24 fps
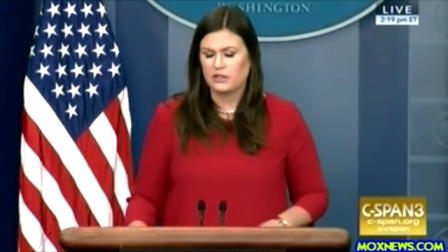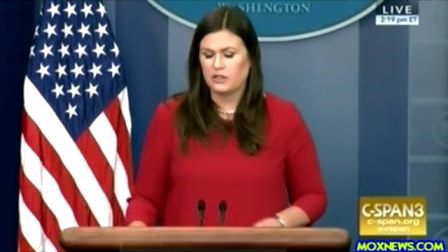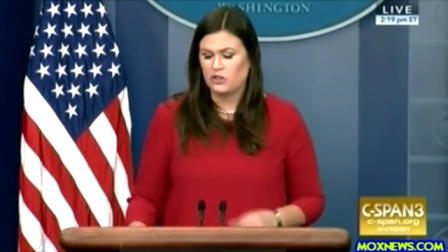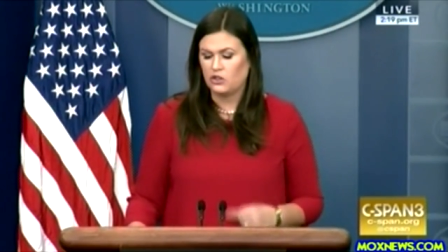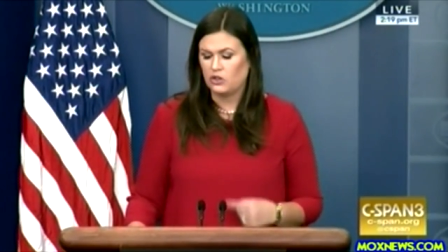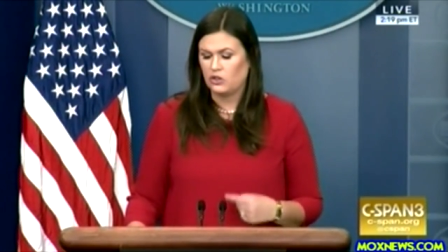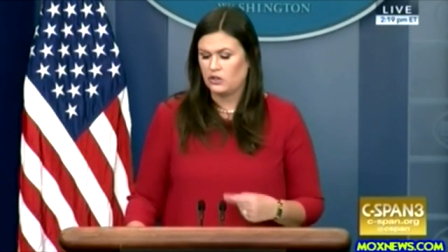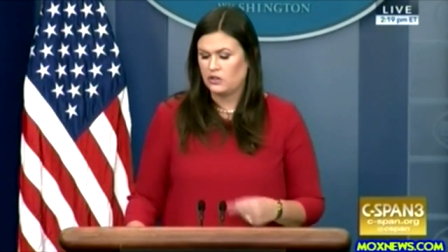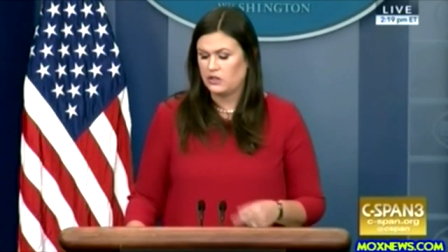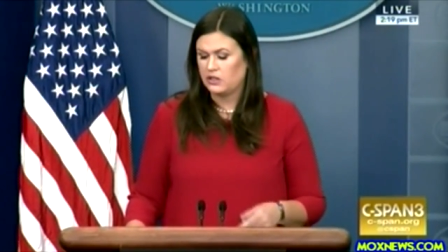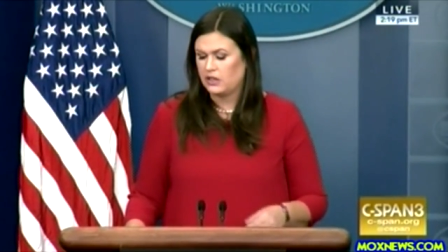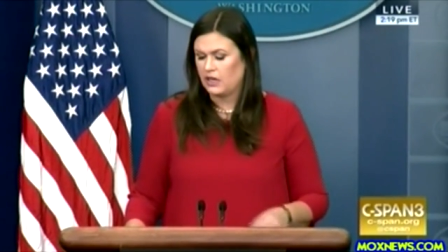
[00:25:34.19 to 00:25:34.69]
to
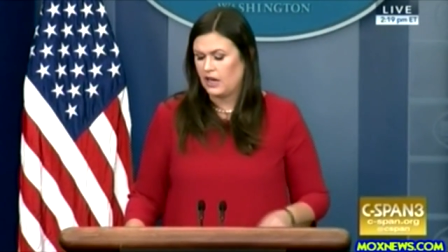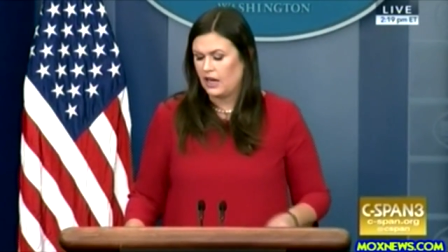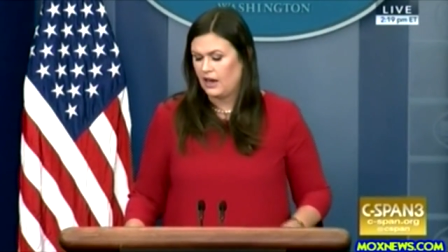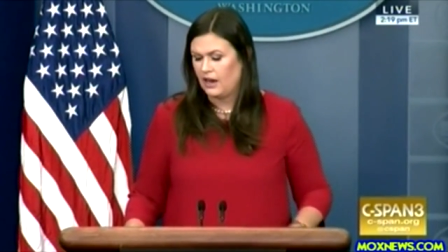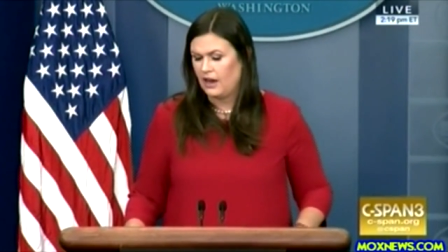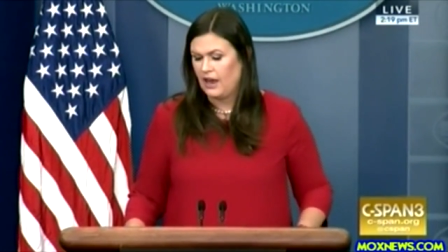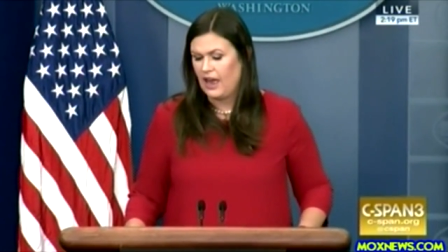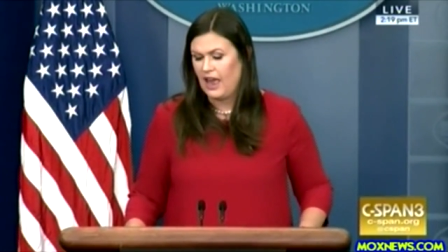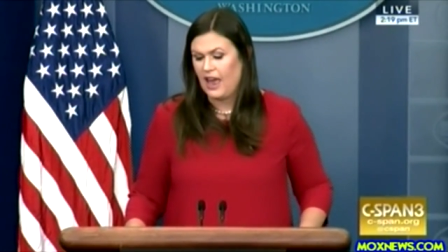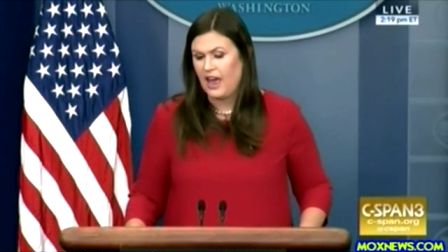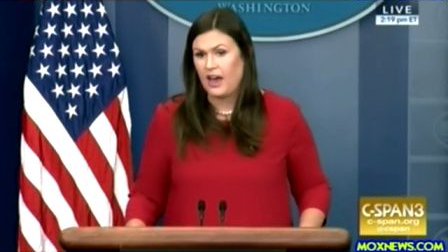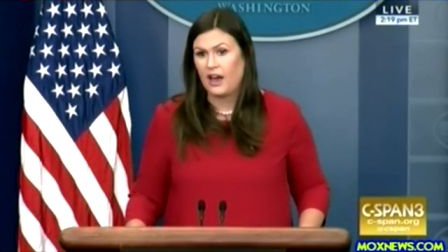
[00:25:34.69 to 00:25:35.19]
just
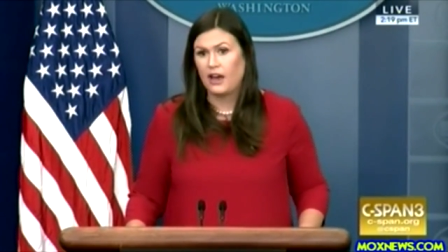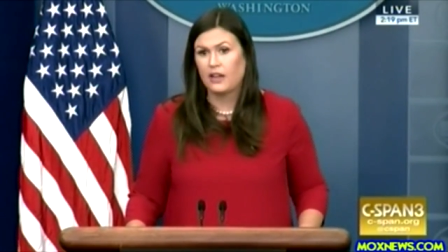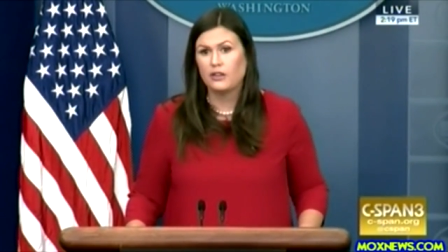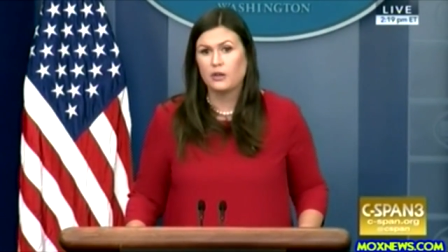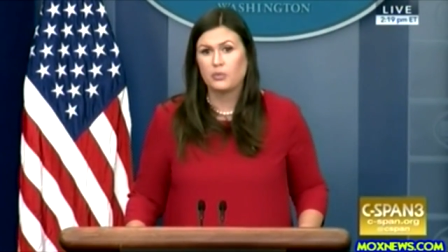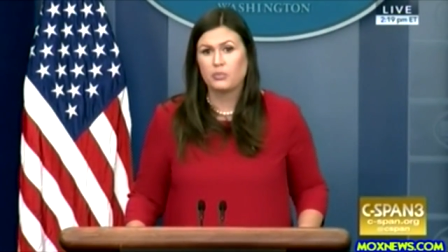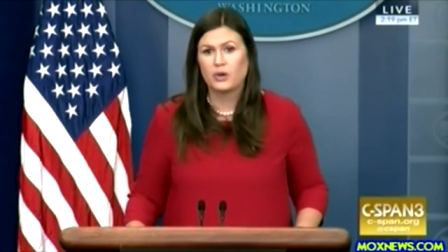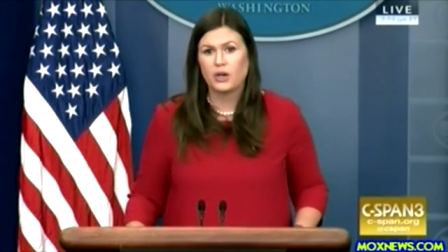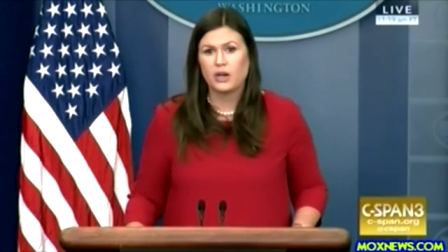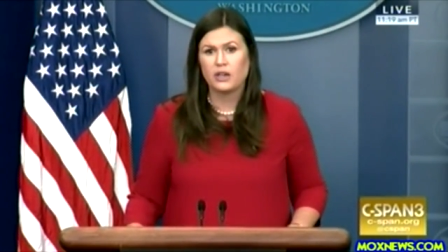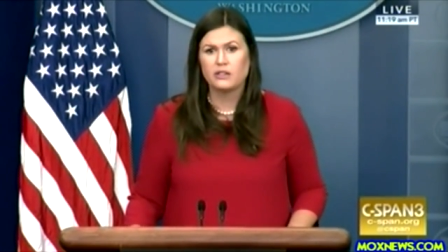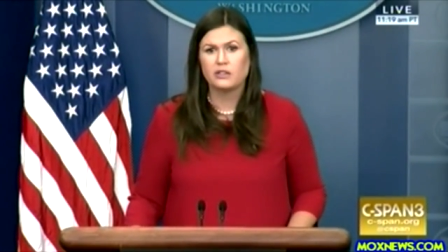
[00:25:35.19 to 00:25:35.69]
add. The
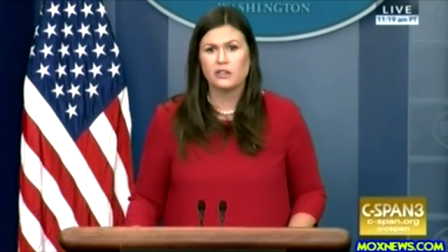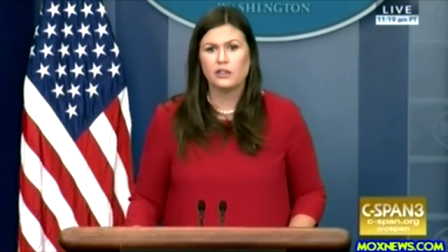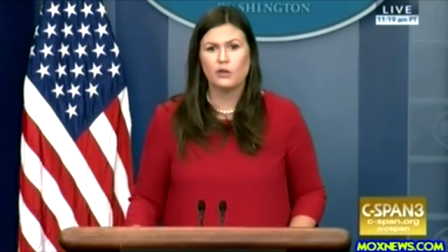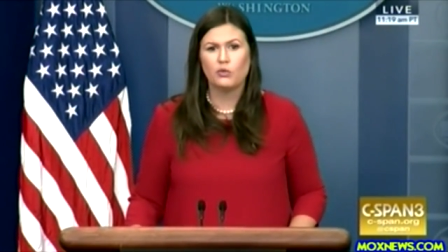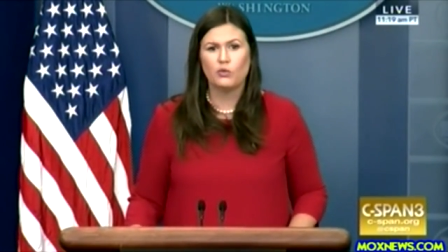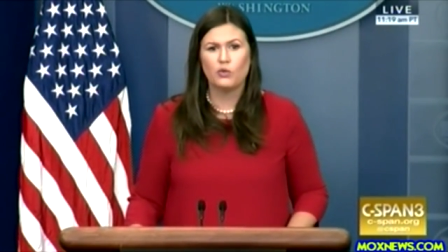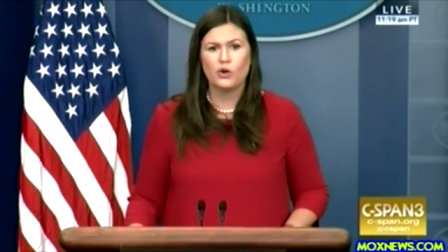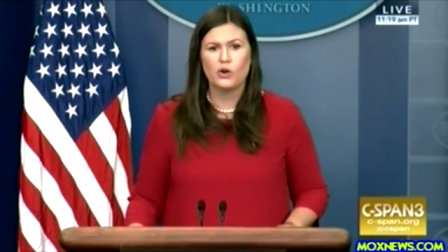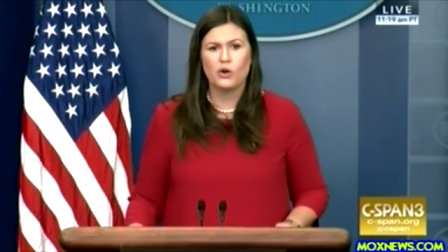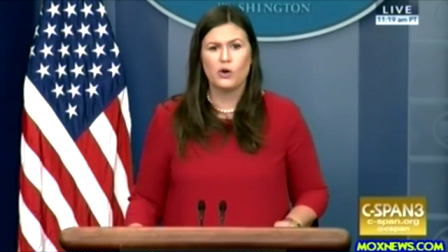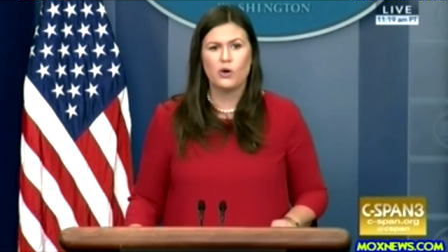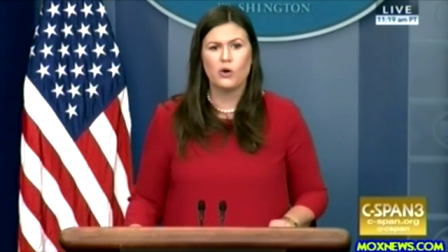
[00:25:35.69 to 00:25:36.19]
president
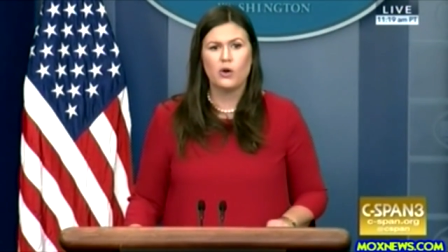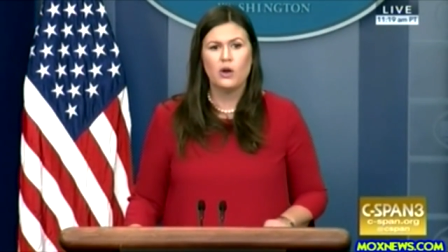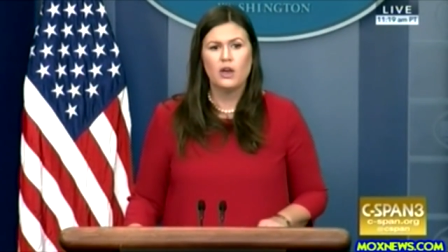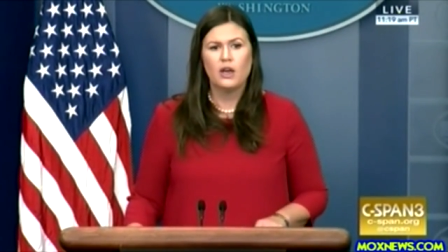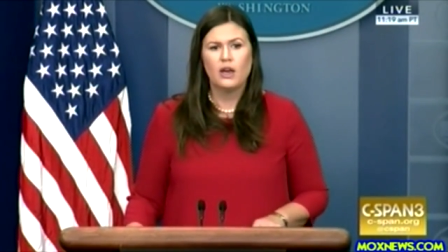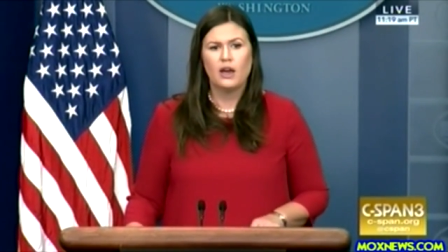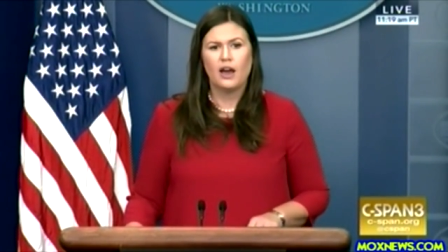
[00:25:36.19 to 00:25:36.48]
will